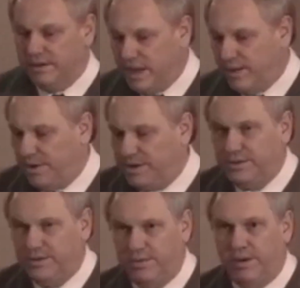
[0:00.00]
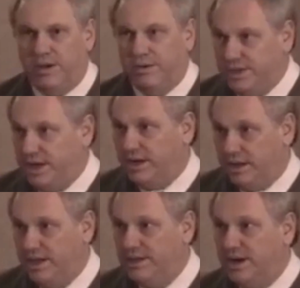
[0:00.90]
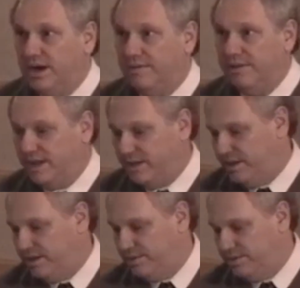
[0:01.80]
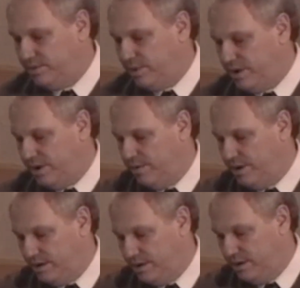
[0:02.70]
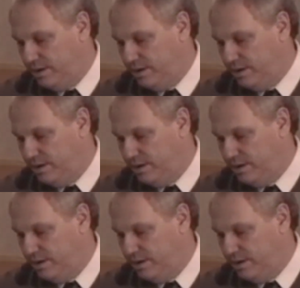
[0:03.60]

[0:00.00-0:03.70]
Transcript: That works really well. She had leads off of that she was working with.